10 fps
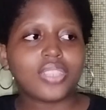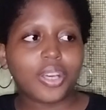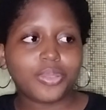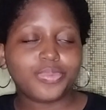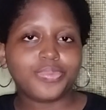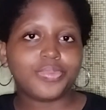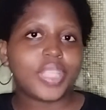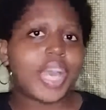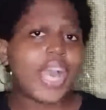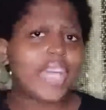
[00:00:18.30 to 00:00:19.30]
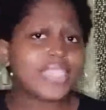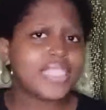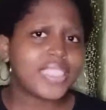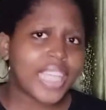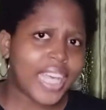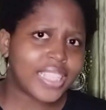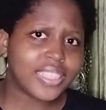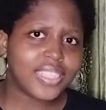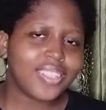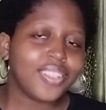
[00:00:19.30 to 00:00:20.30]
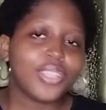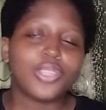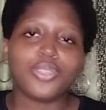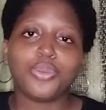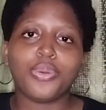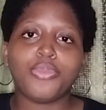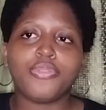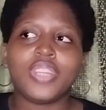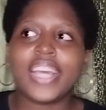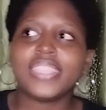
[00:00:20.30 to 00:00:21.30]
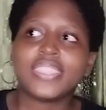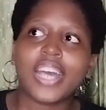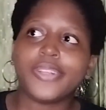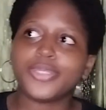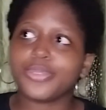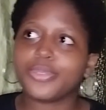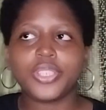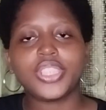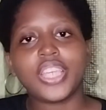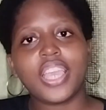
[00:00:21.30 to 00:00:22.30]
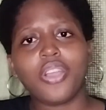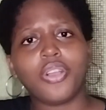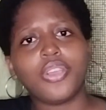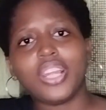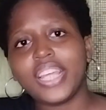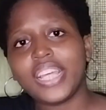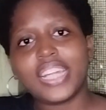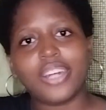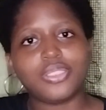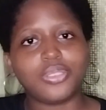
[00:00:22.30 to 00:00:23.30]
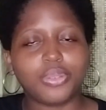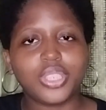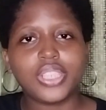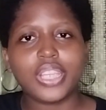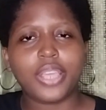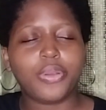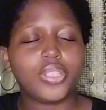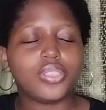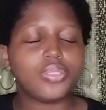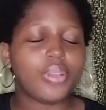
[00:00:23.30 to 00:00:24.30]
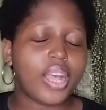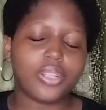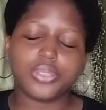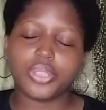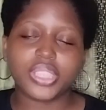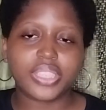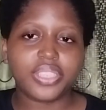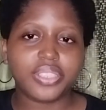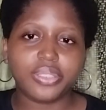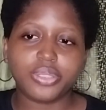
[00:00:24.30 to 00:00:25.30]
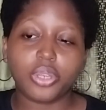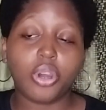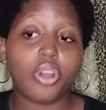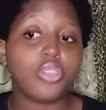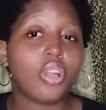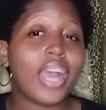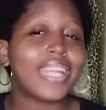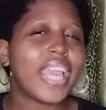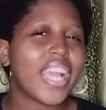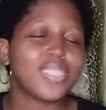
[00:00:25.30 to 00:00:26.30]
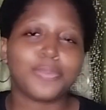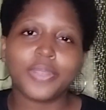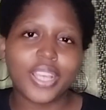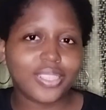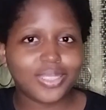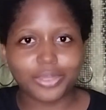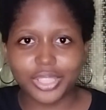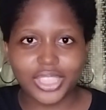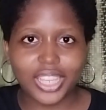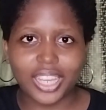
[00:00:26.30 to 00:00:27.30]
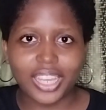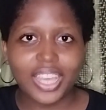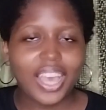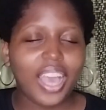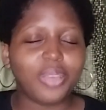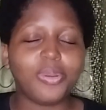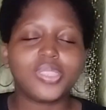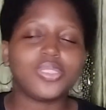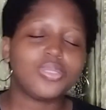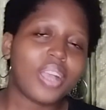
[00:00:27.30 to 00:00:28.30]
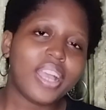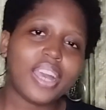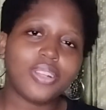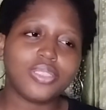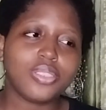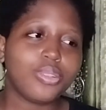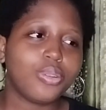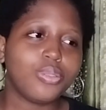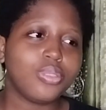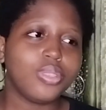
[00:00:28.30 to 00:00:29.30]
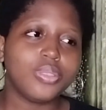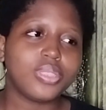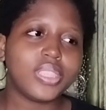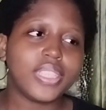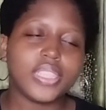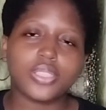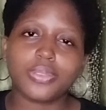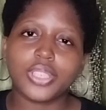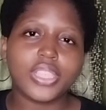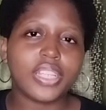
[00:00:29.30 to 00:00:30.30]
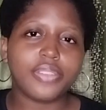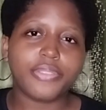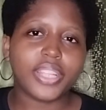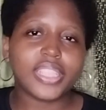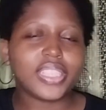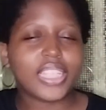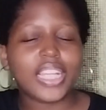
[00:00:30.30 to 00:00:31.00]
So, as it stands, you've learned how to crochet or you're learning how to crochet and you want to try out your skills, or you're an experienced crocheter and you want to try out, new things, crochet different things.